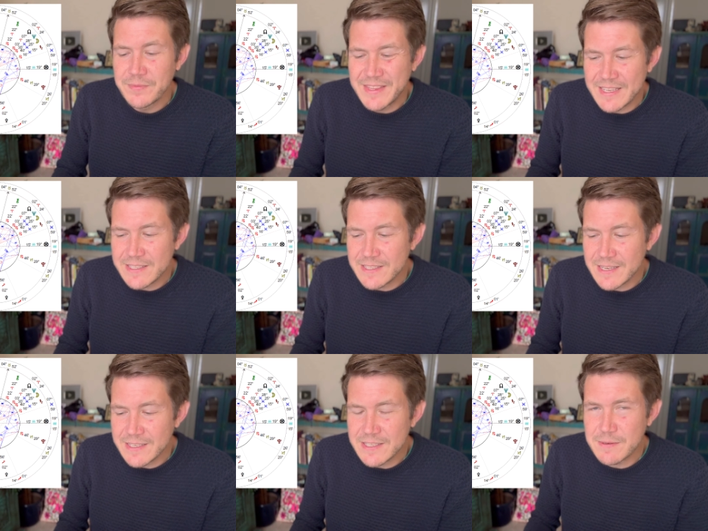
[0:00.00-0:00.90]
this
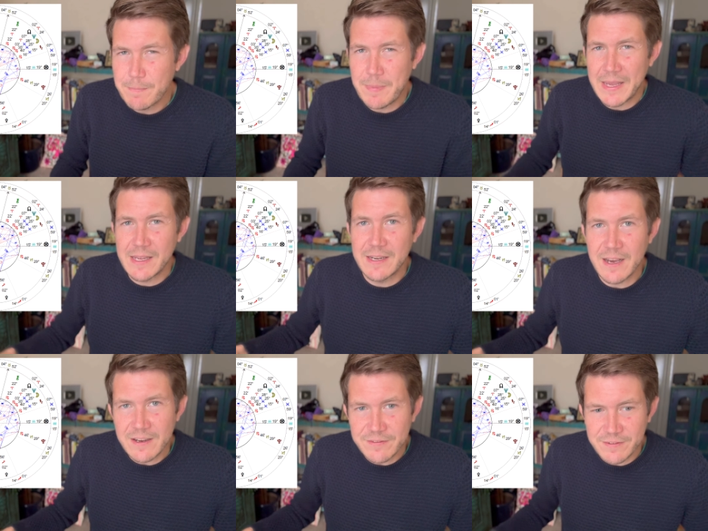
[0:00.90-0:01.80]
is big
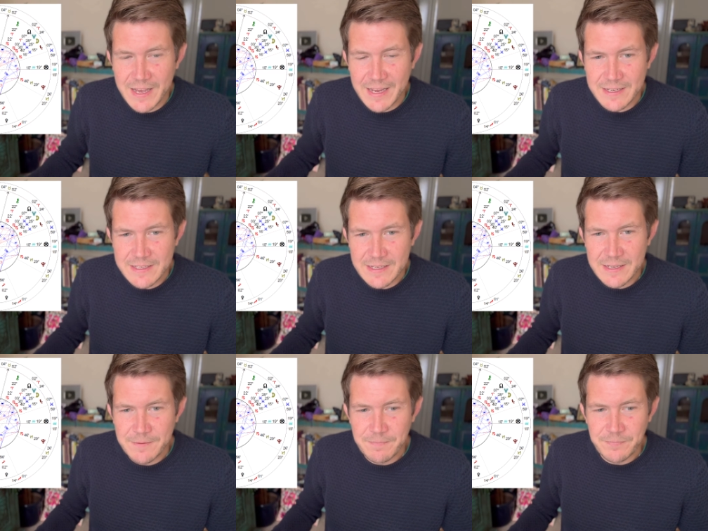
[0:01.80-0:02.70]
enough and
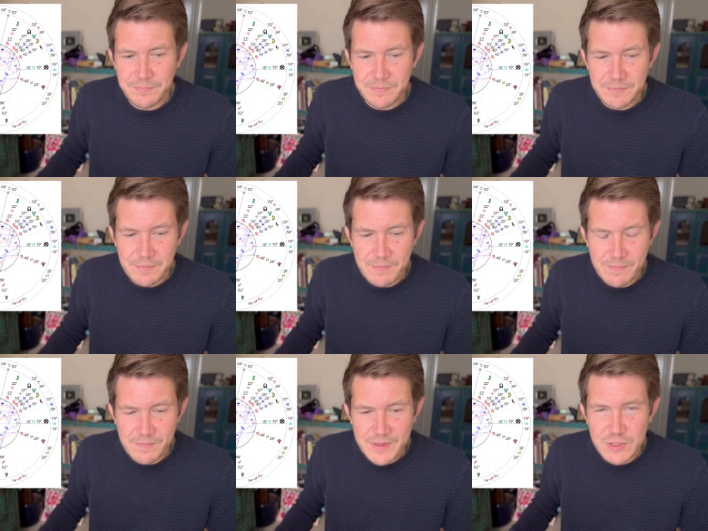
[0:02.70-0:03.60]

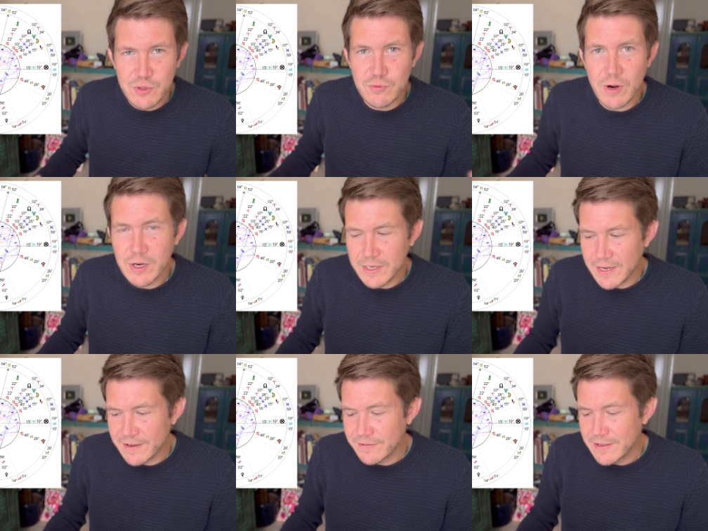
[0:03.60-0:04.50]
strong
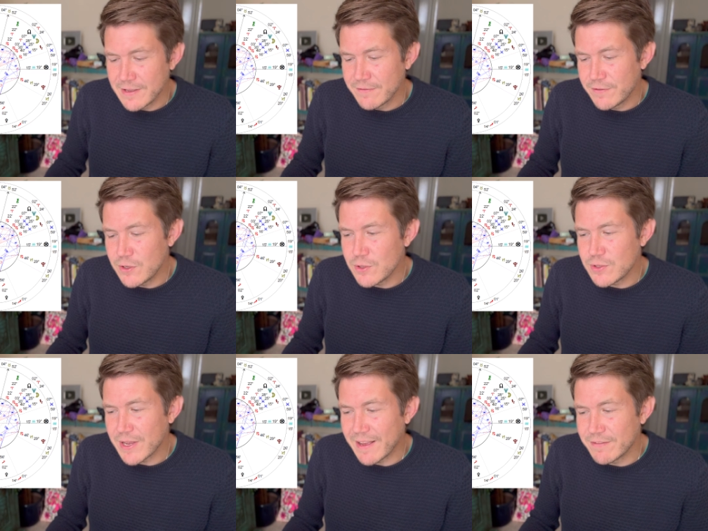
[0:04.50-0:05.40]
enough for you
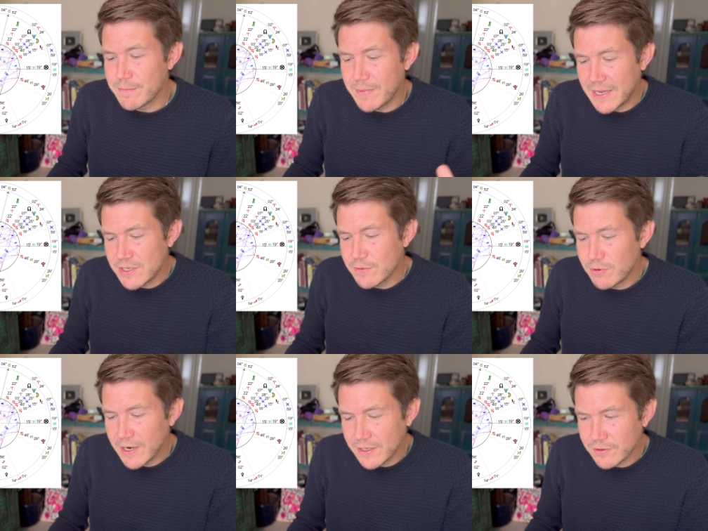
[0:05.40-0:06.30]
to have a major
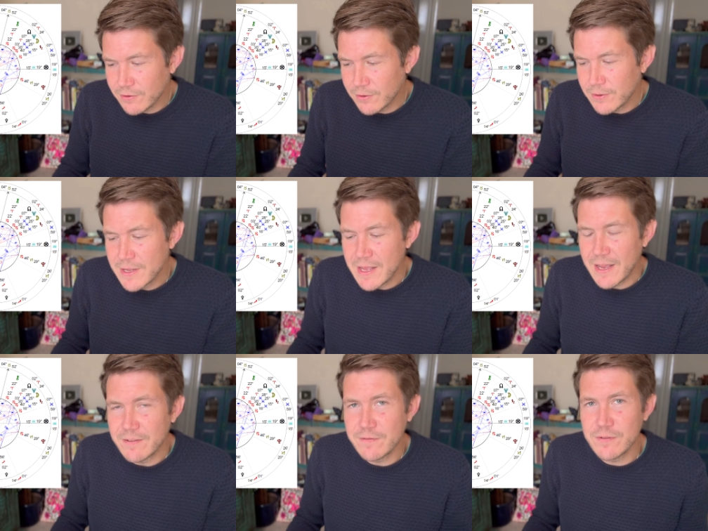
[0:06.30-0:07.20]
breakthrough
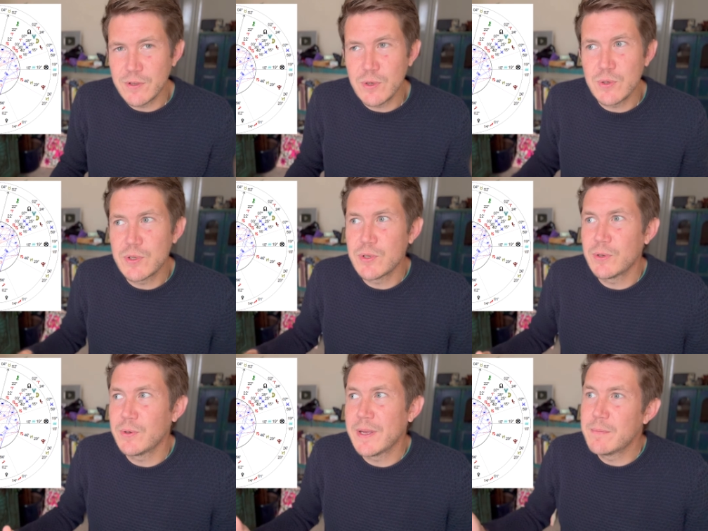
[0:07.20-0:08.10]
and for you
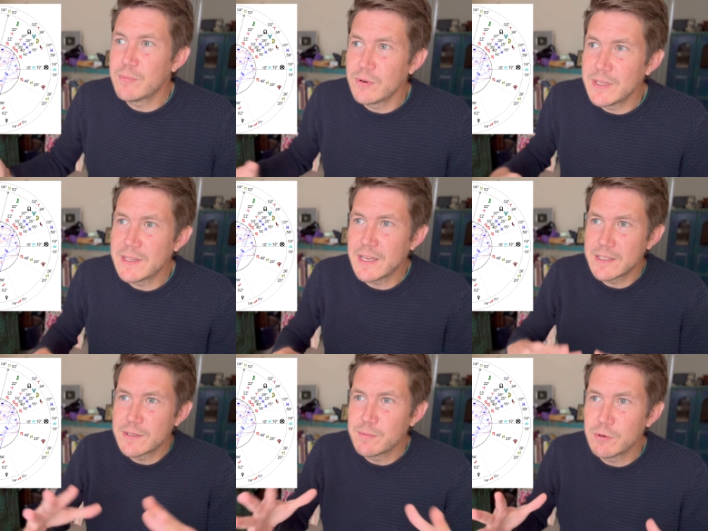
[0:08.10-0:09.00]
to imprint that
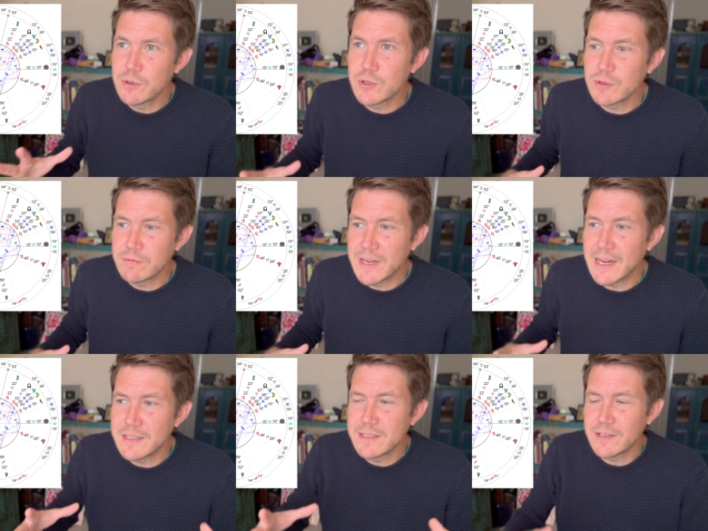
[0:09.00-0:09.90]
spiritual
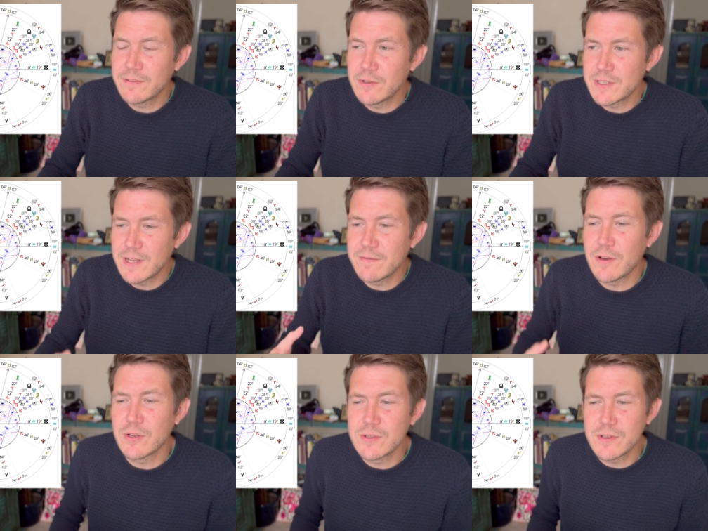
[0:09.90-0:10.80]
reality of yourself
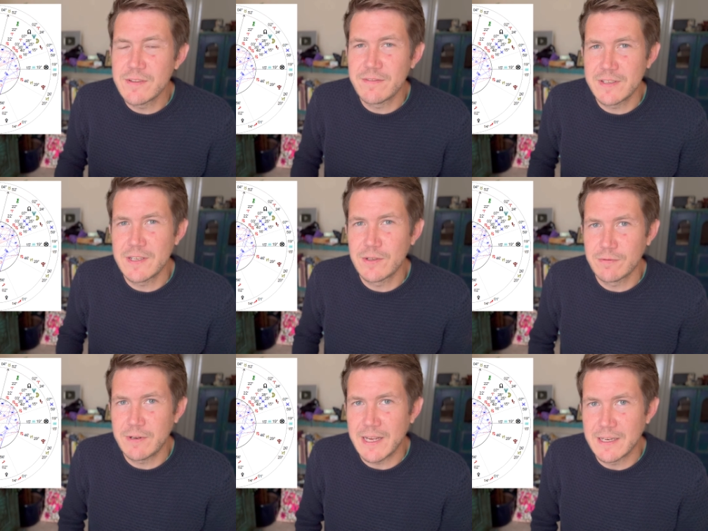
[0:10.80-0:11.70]
onto the physical
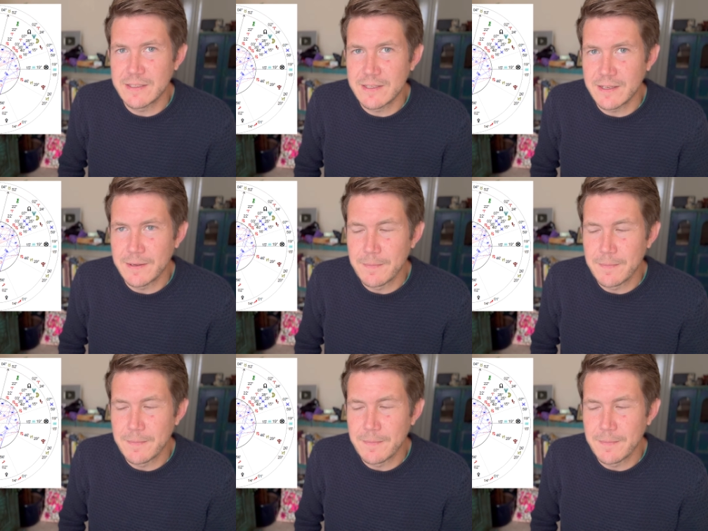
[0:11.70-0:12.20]
reality.